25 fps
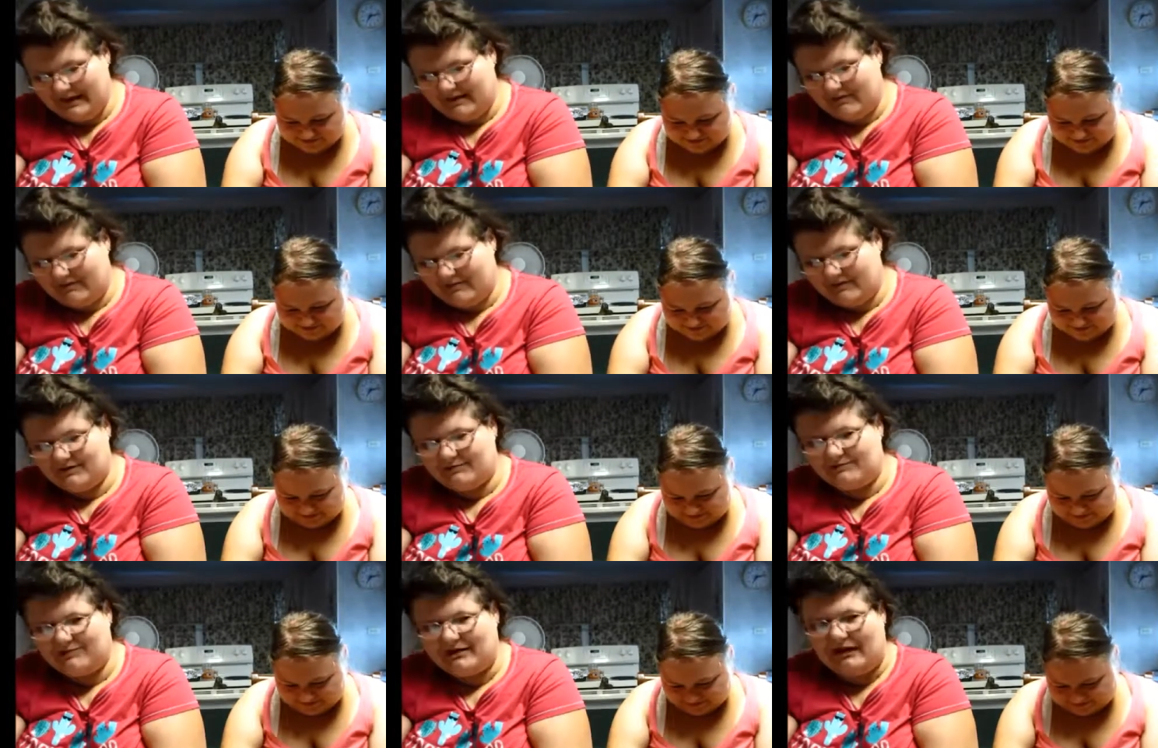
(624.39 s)
Speaker 1: I
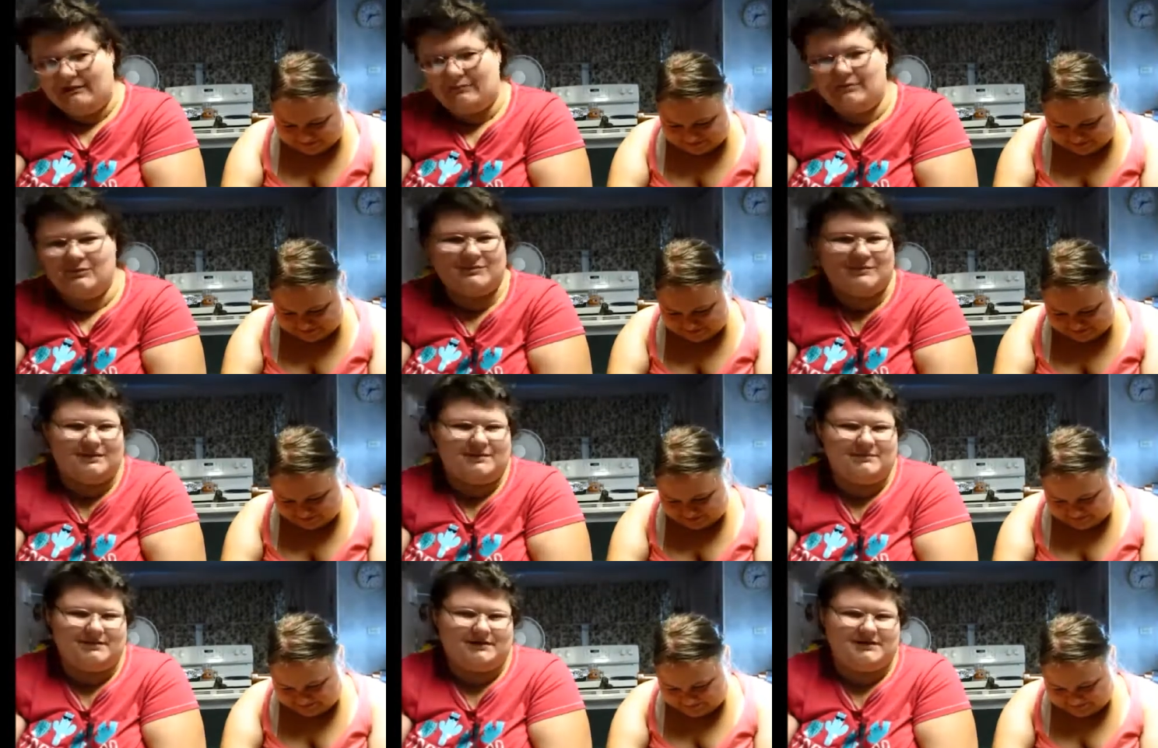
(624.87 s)
would have
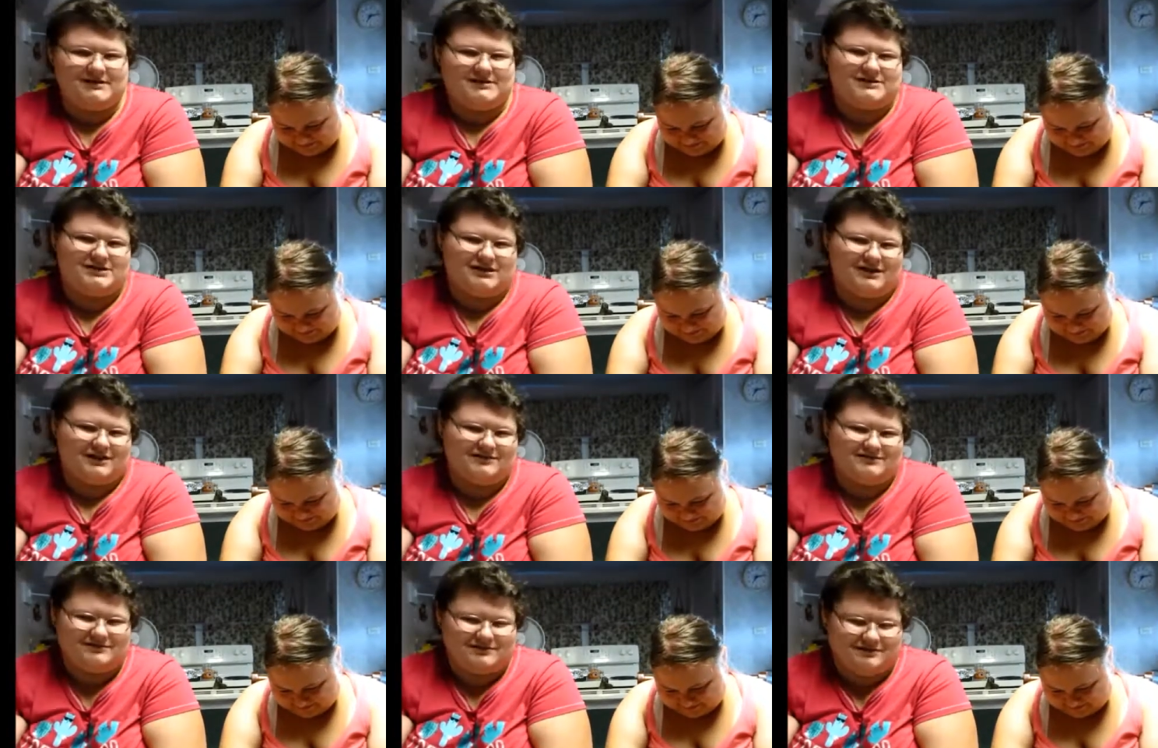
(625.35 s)
probably been a
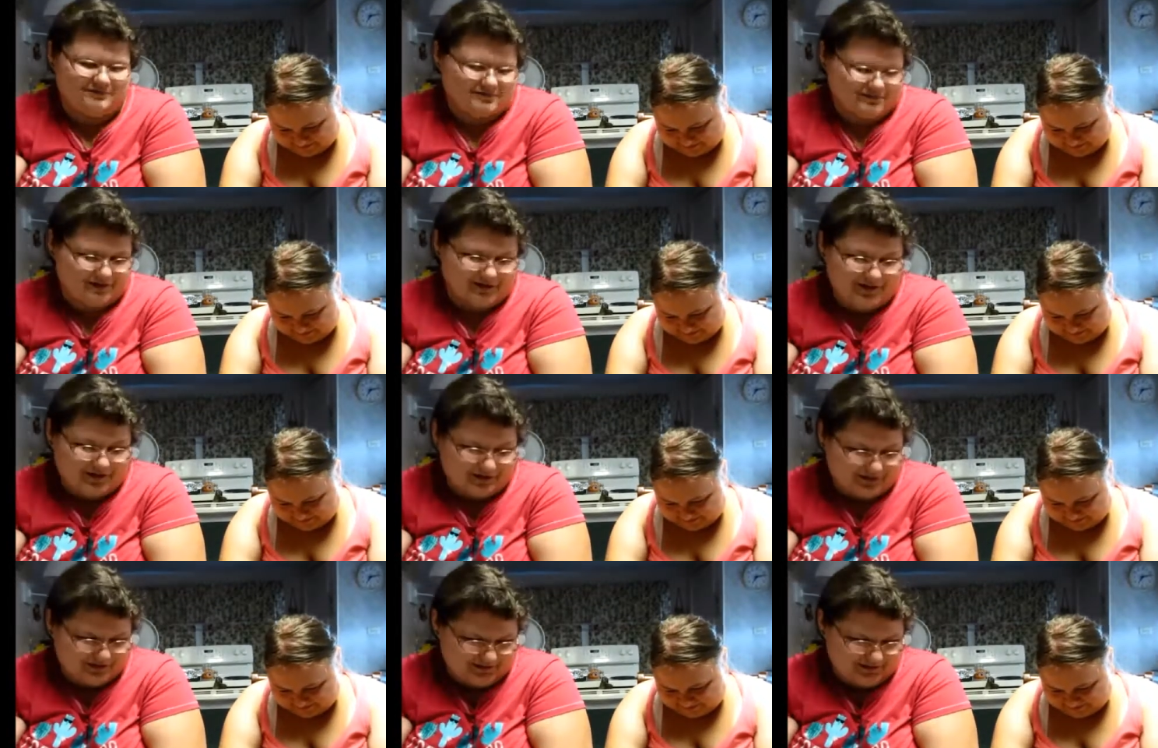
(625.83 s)
chocolate
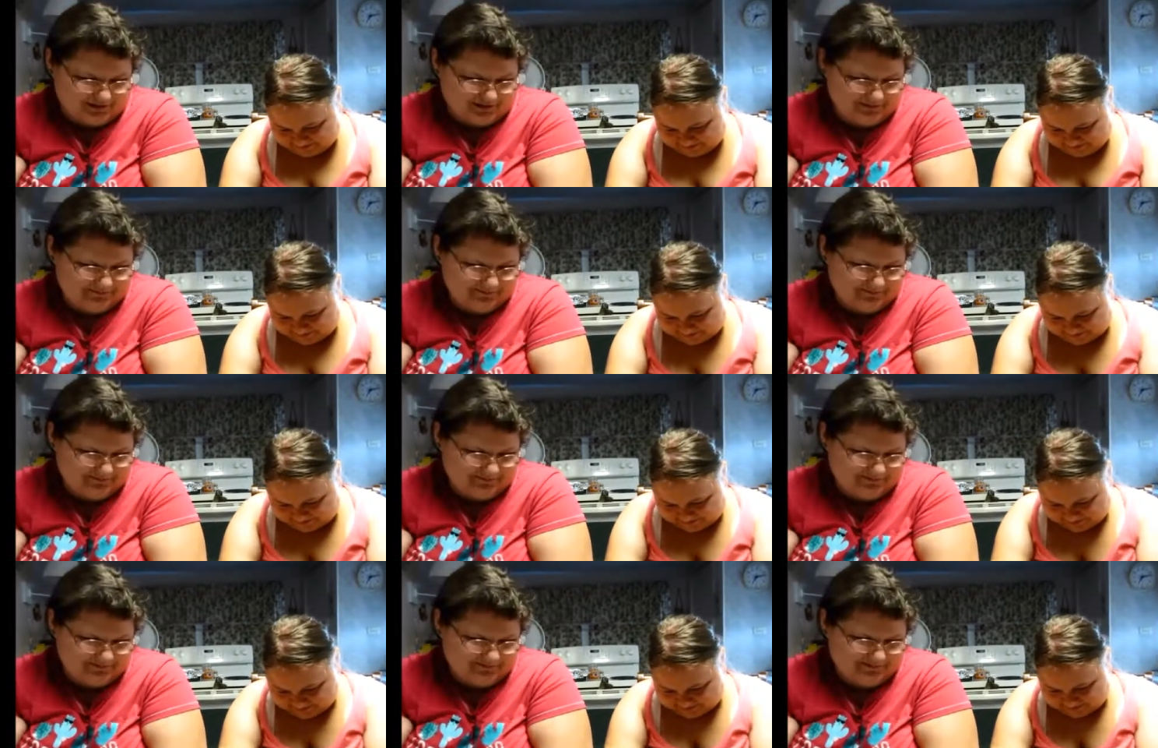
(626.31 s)
frog.
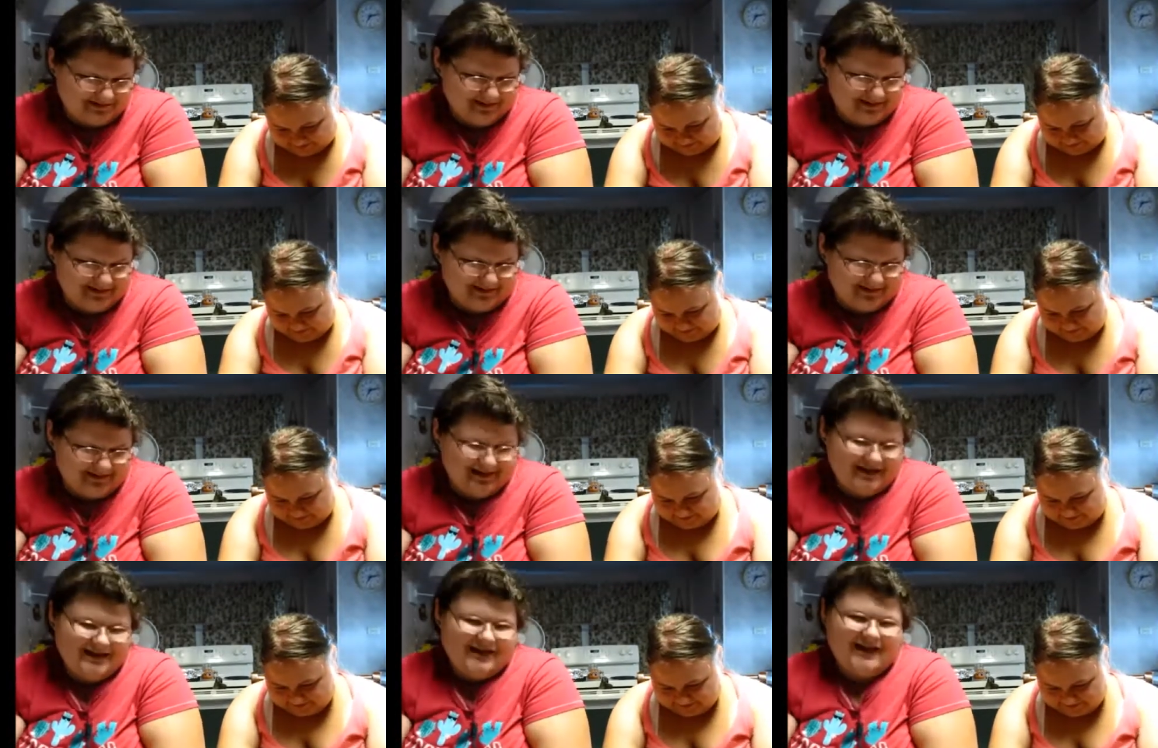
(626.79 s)

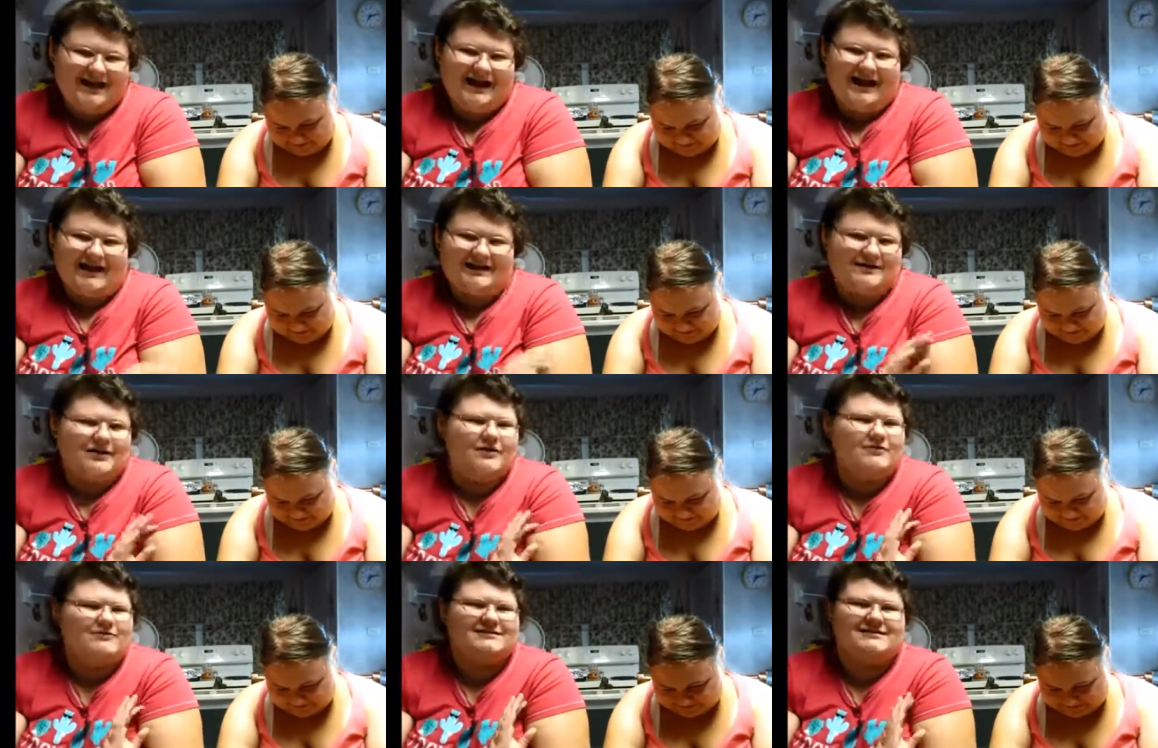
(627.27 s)

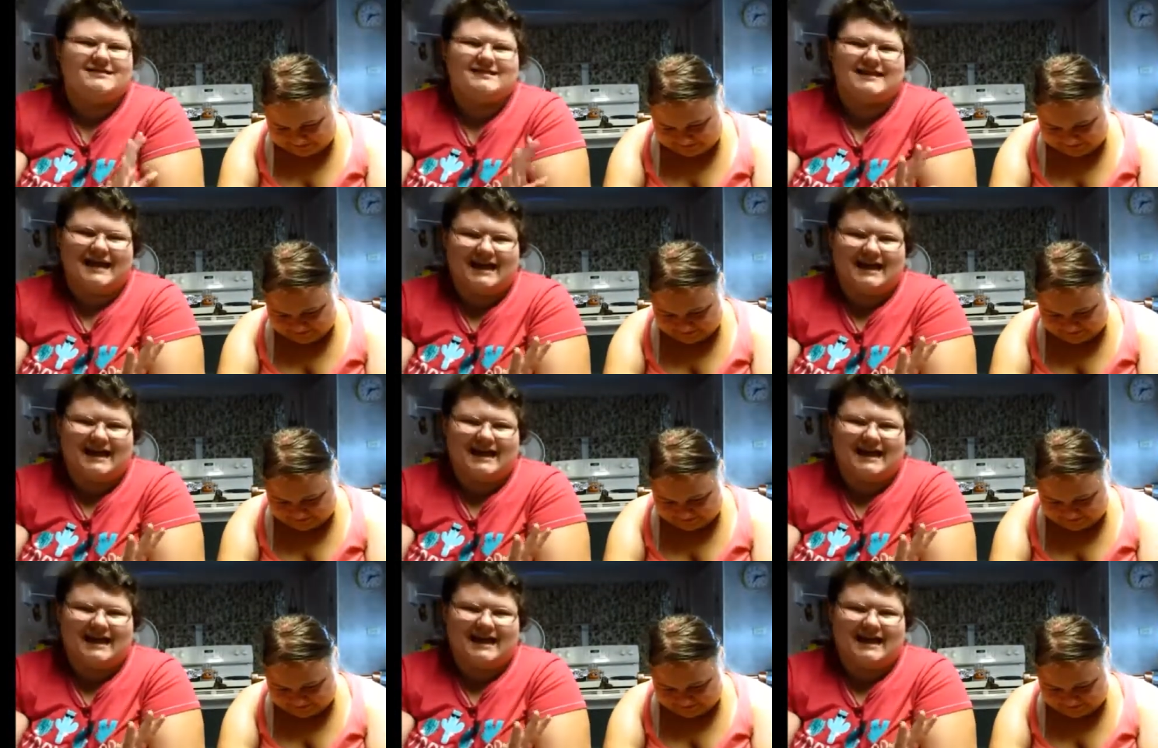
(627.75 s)
I know it's